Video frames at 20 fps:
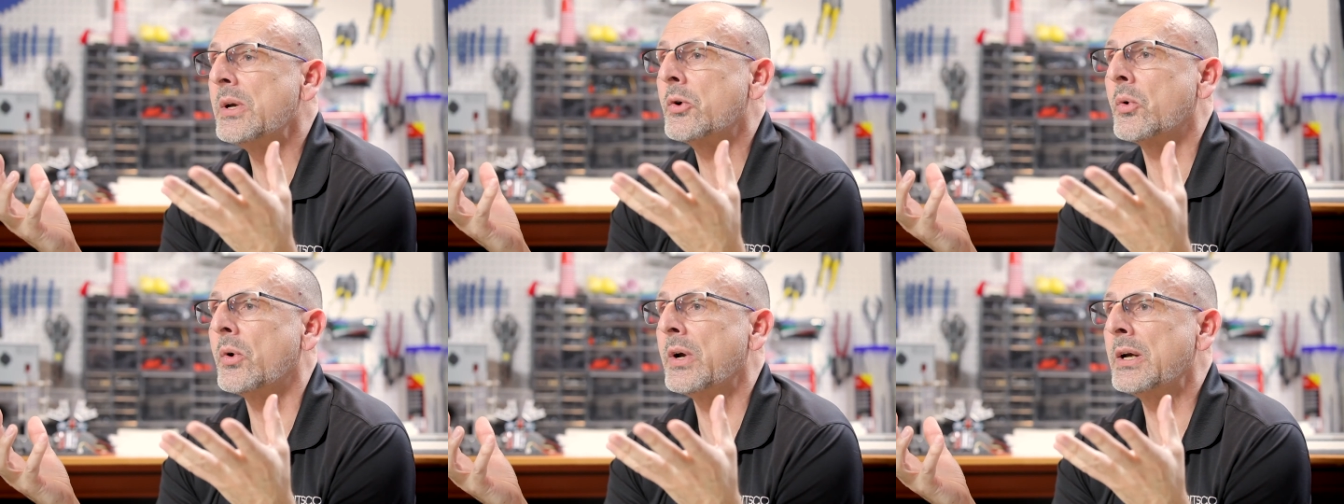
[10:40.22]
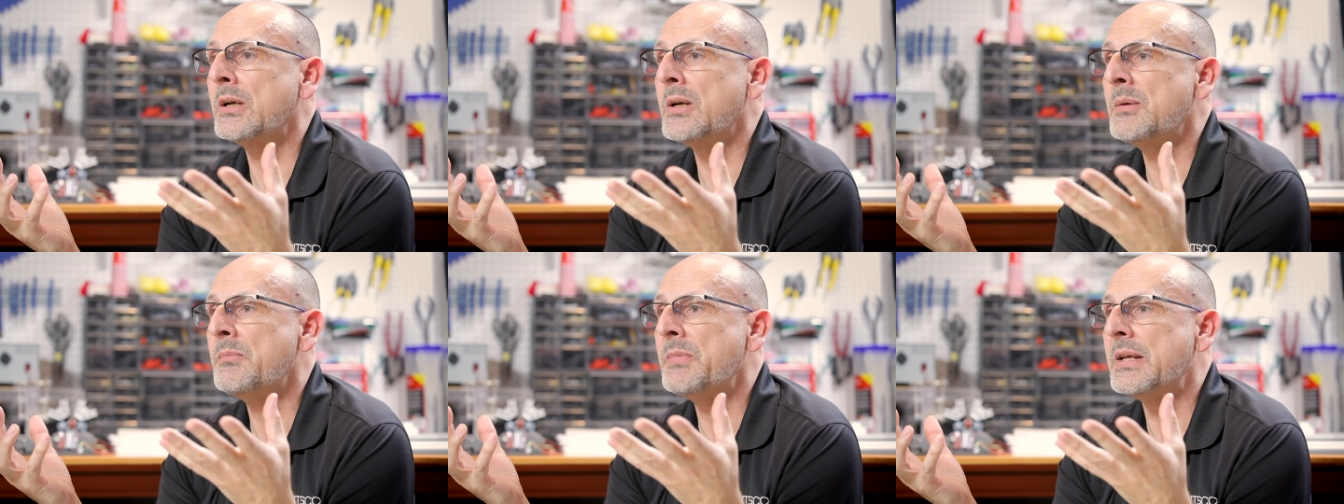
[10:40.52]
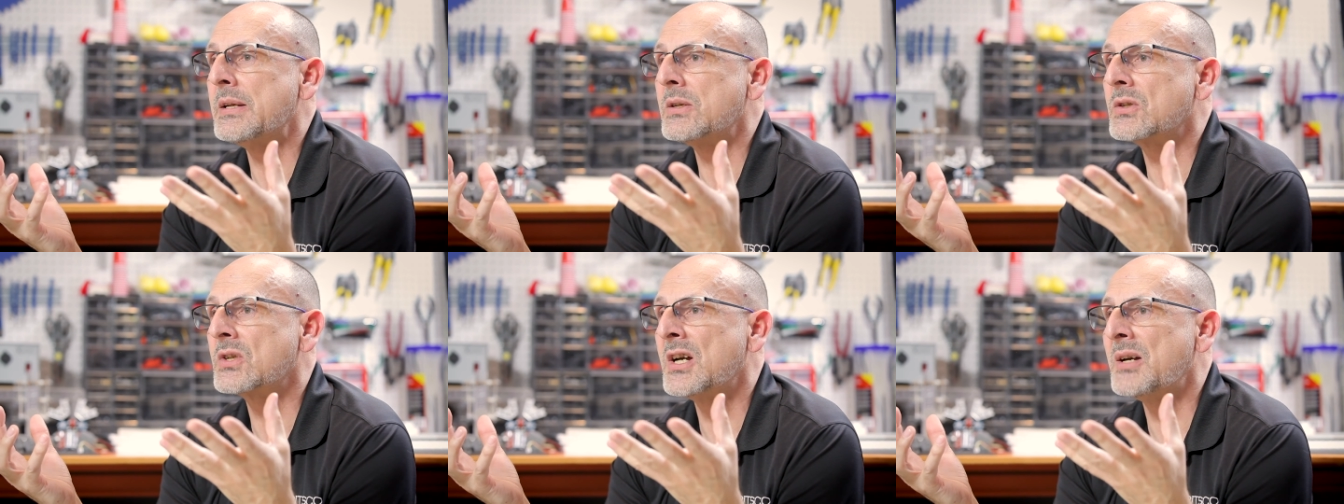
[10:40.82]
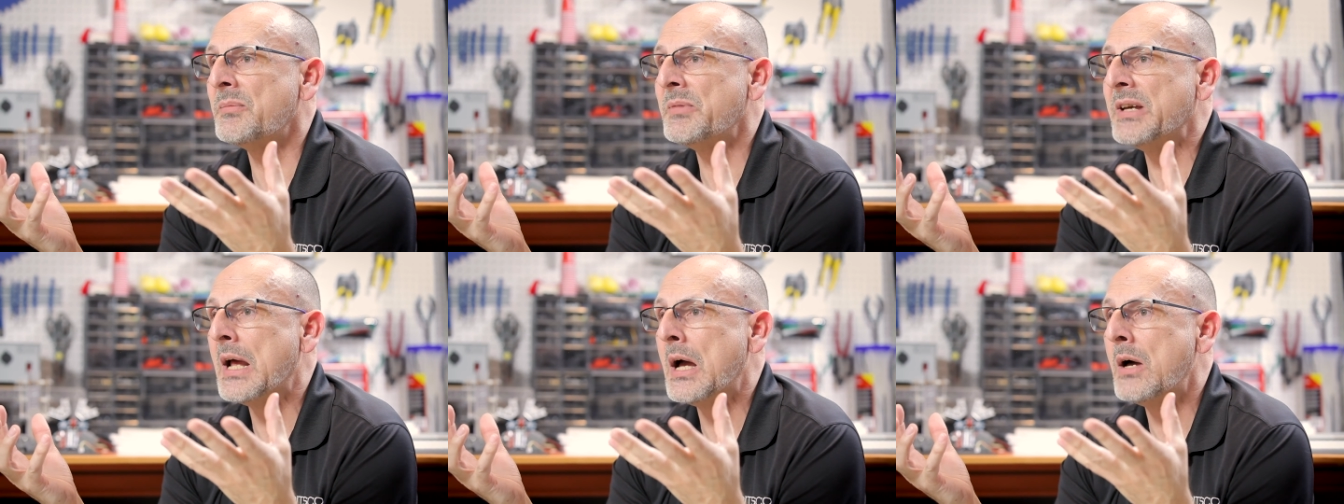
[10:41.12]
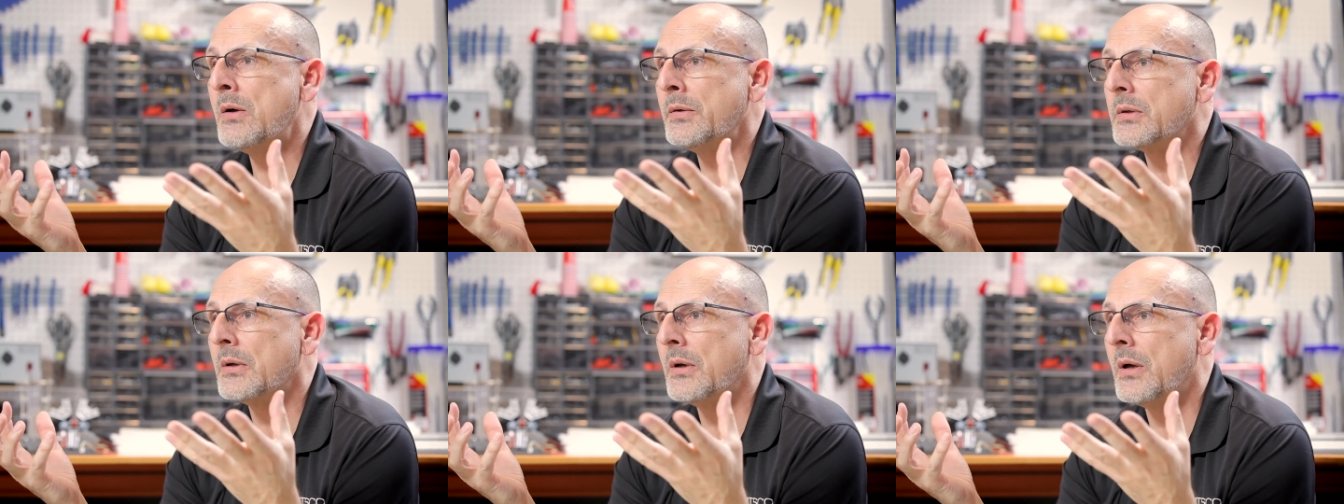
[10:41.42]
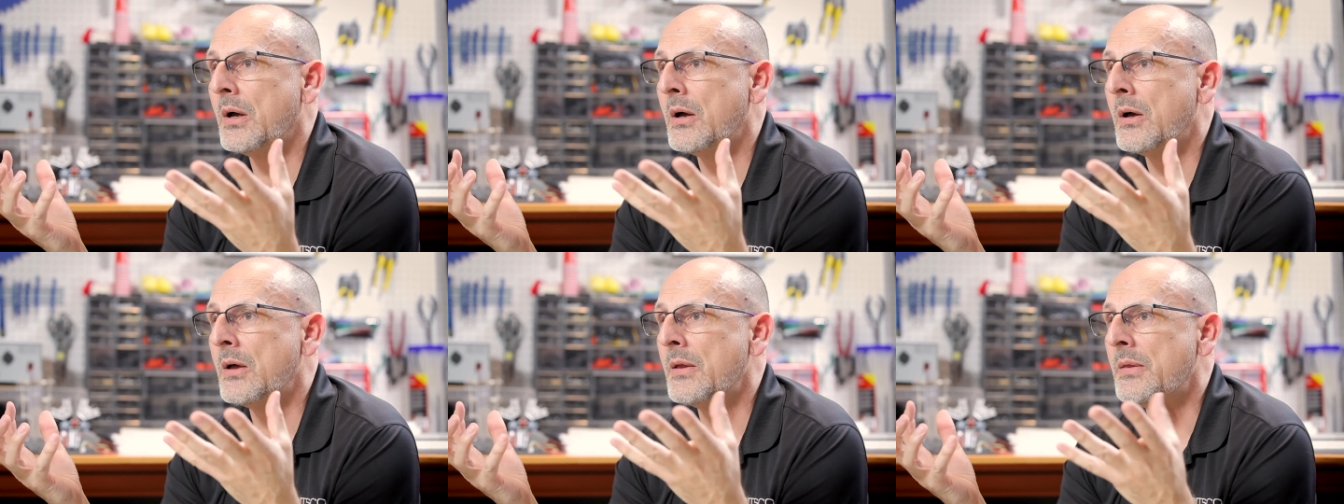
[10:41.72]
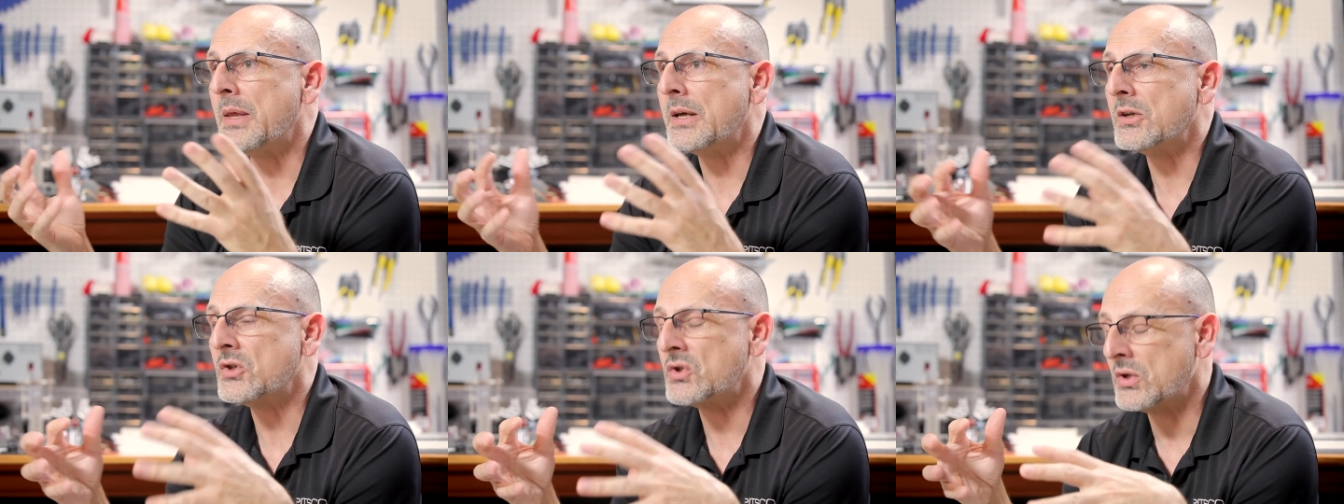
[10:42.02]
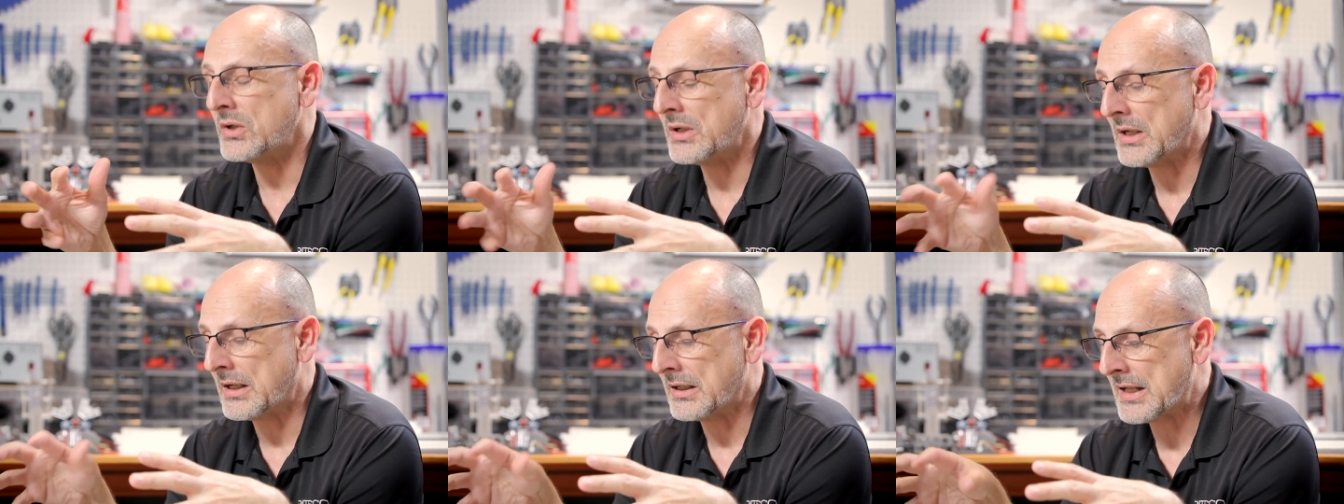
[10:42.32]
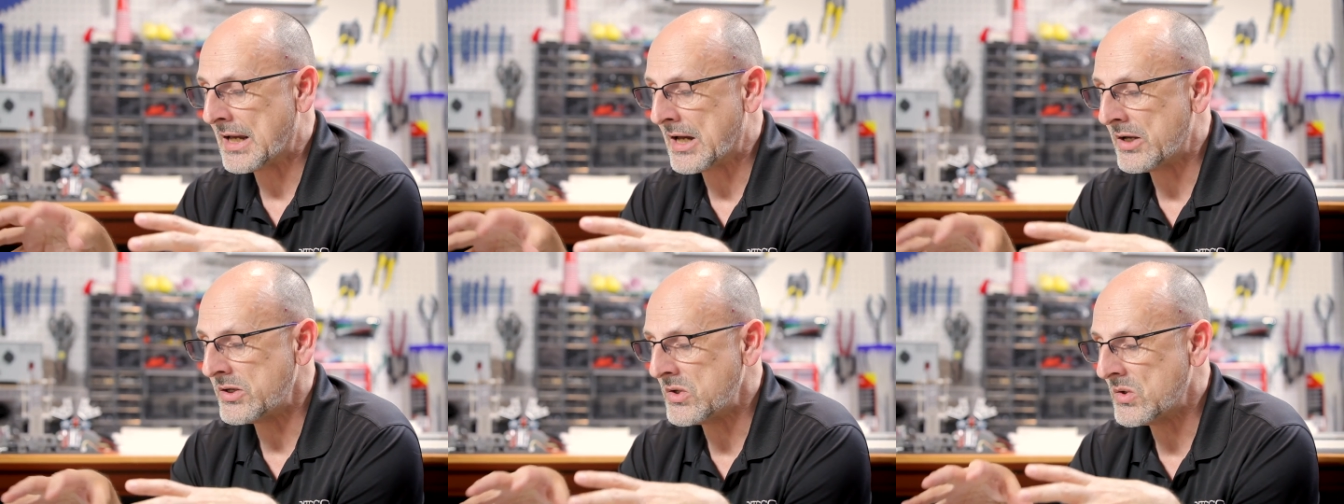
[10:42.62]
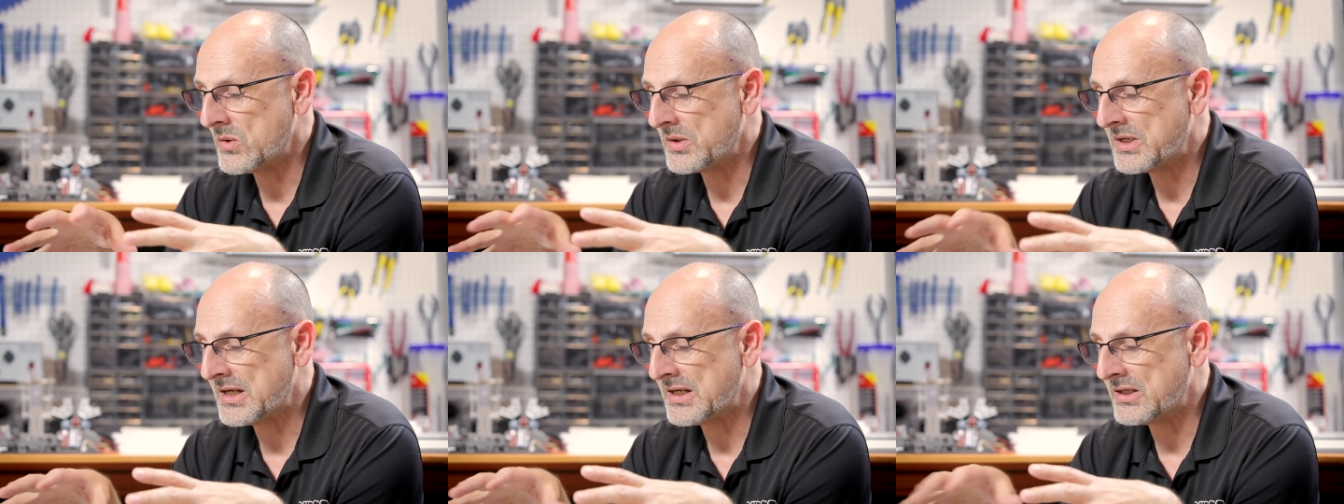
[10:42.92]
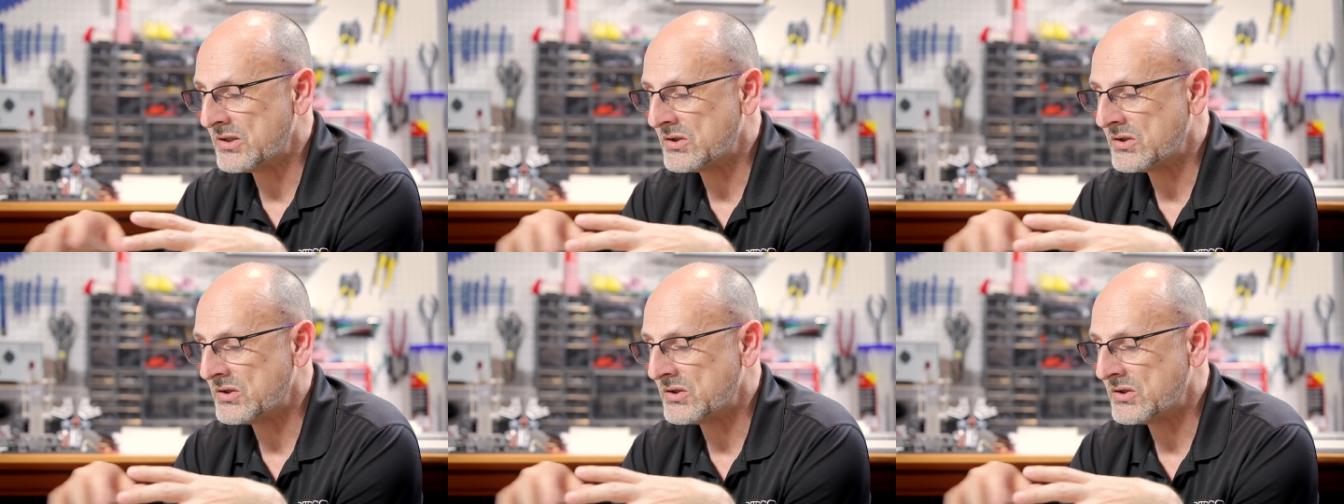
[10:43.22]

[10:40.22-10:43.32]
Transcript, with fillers: curriculum that is coming out that should allow you again